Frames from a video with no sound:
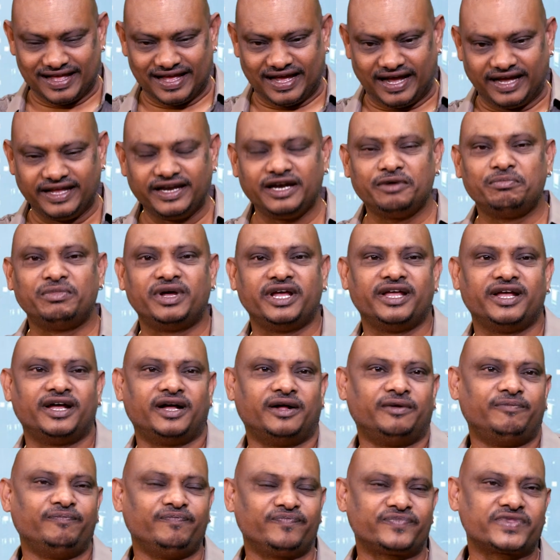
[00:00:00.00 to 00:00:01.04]
I did my
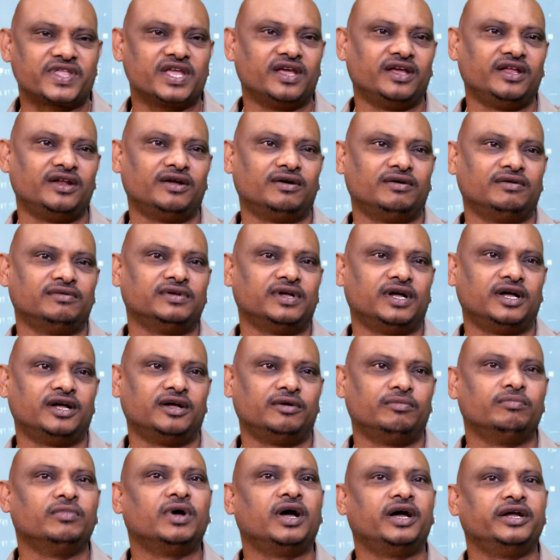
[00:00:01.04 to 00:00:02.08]

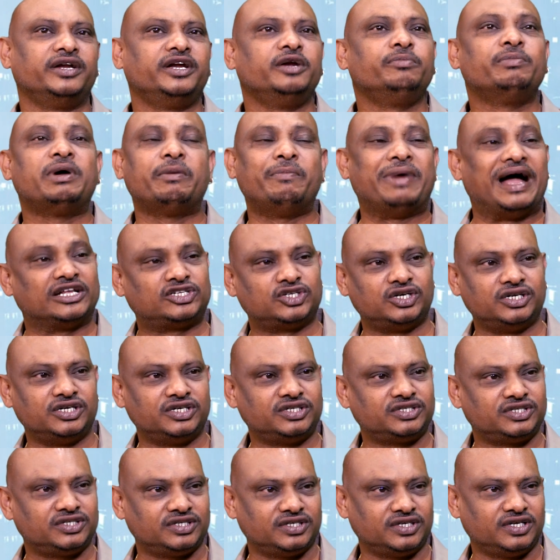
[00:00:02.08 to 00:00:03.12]
I did my
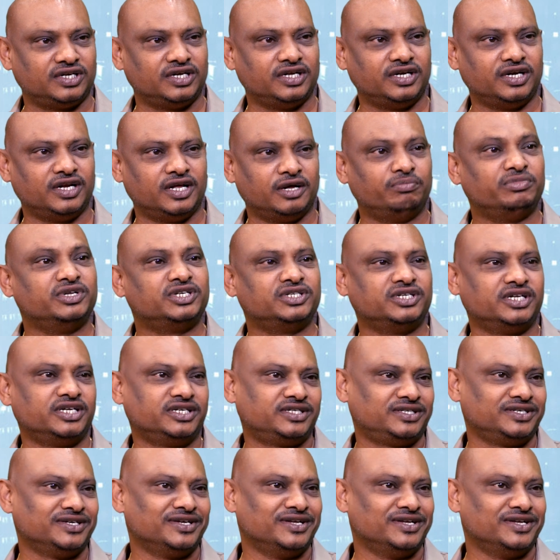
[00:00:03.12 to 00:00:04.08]
bachelor's in business.